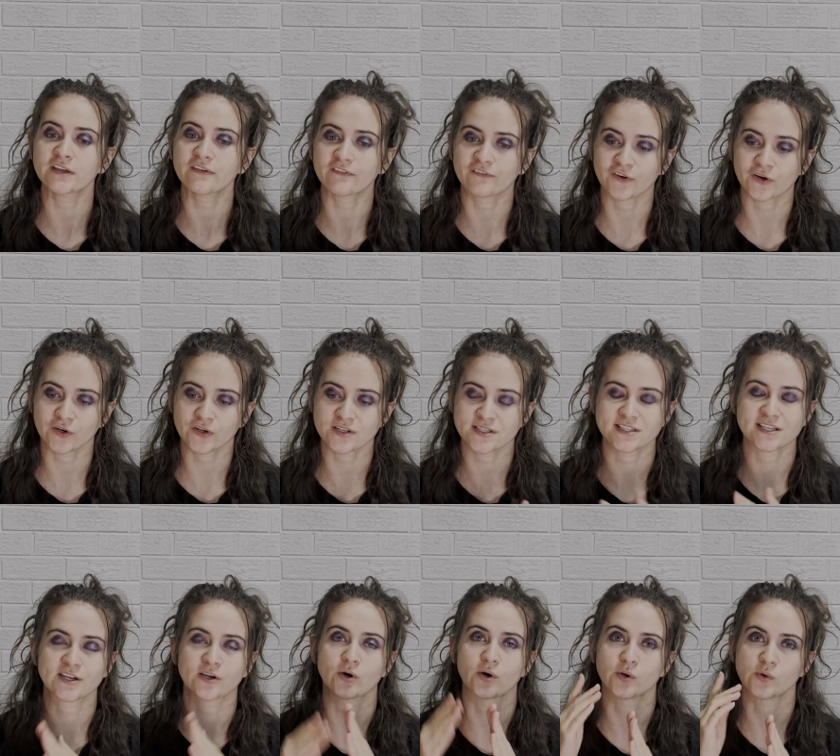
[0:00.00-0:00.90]

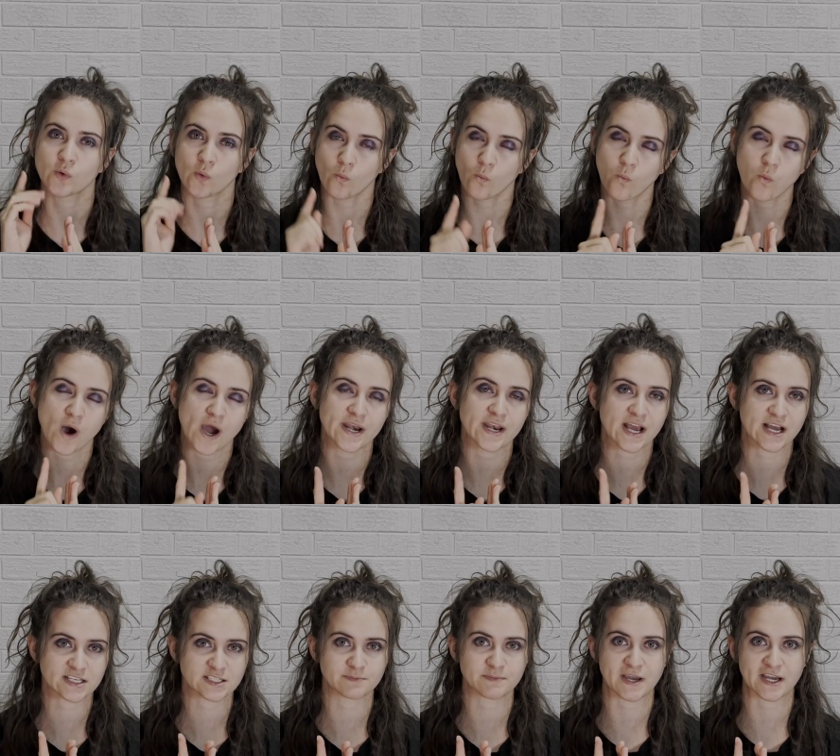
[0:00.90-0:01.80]
focusing on one
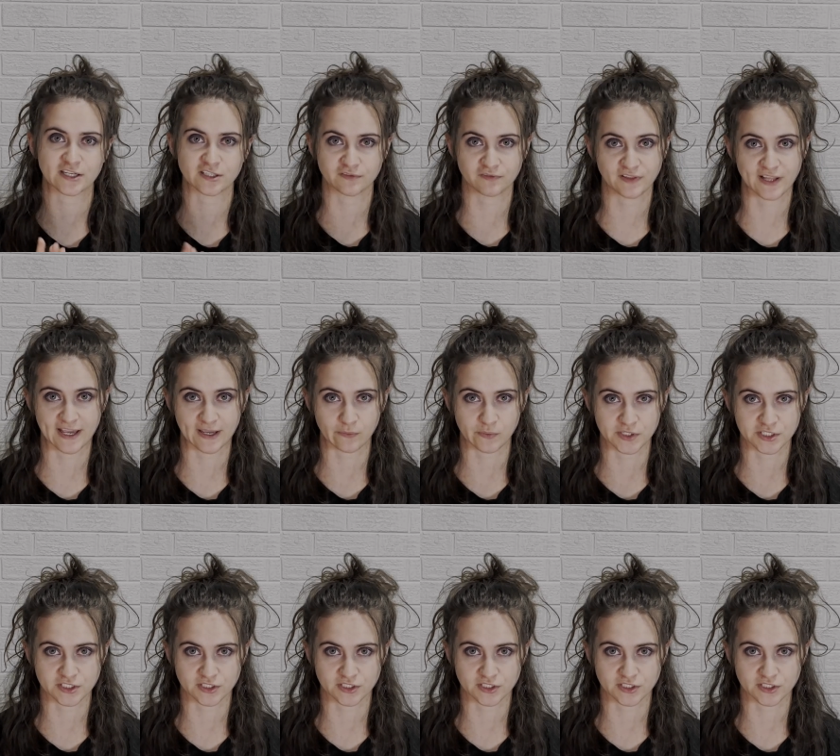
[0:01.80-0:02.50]
aspect of language